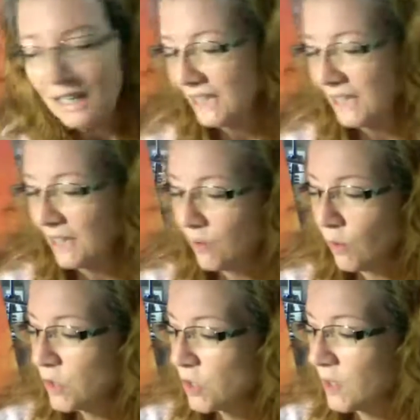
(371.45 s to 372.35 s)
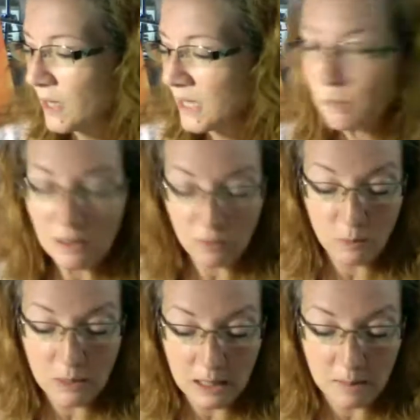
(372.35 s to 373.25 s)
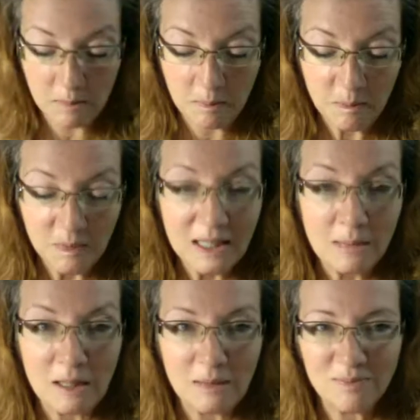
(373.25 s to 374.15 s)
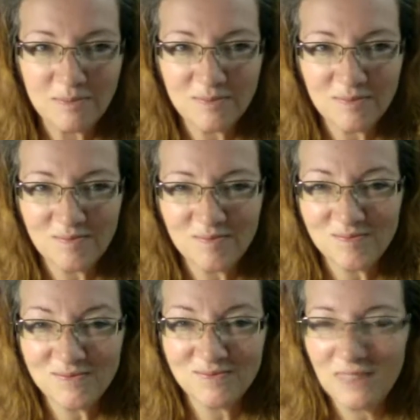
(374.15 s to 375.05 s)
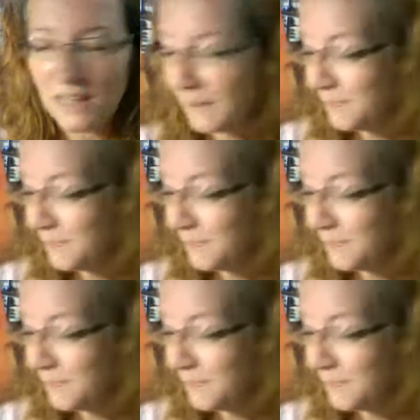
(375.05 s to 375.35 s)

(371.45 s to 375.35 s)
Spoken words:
You never know what you're going to expect from Kimmy. Yeah.